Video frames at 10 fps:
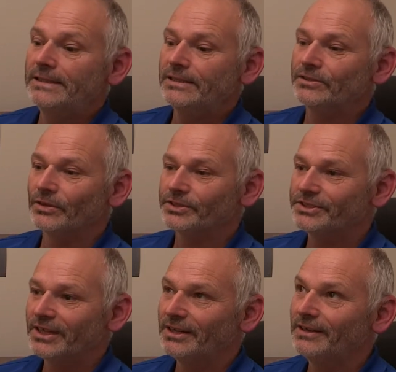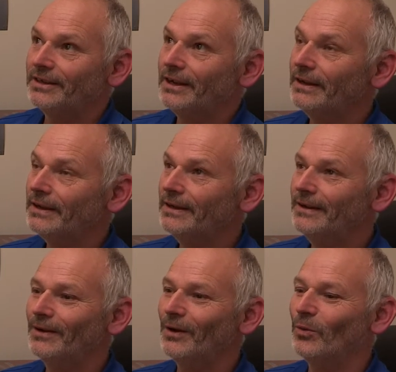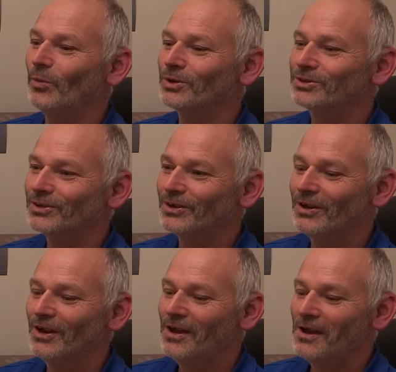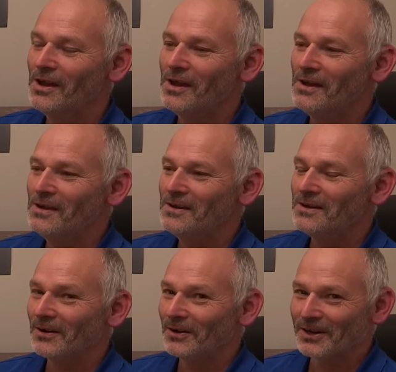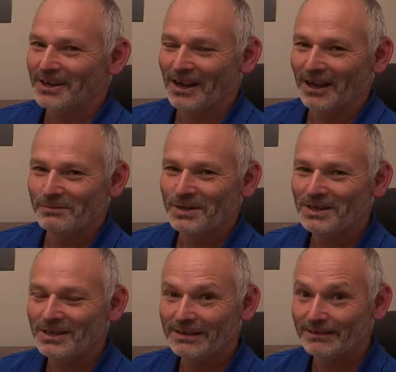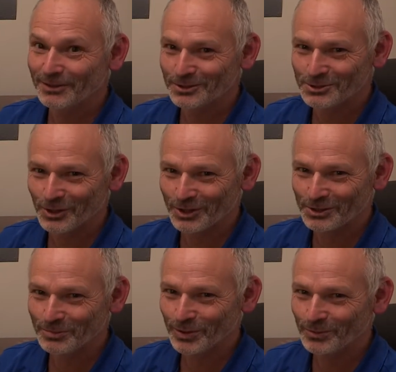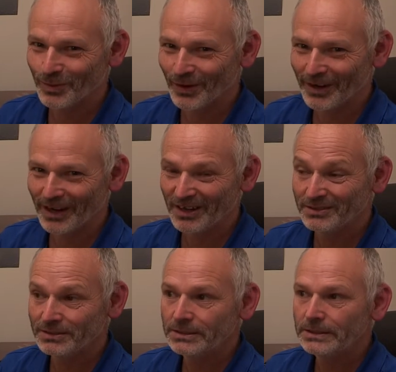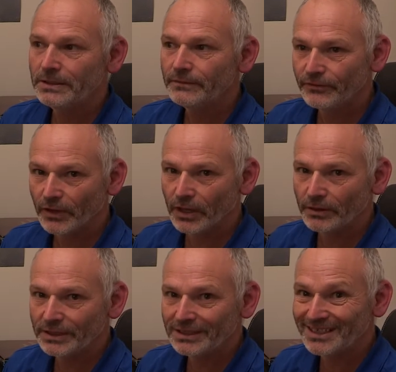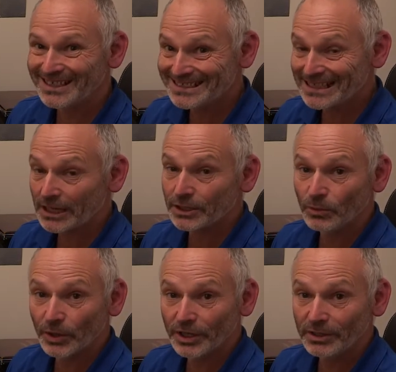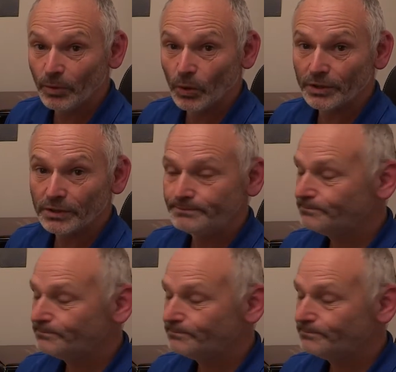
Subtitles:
So I studied it, I watched it, I got game, and I decided to build my own, following exactly what he bought.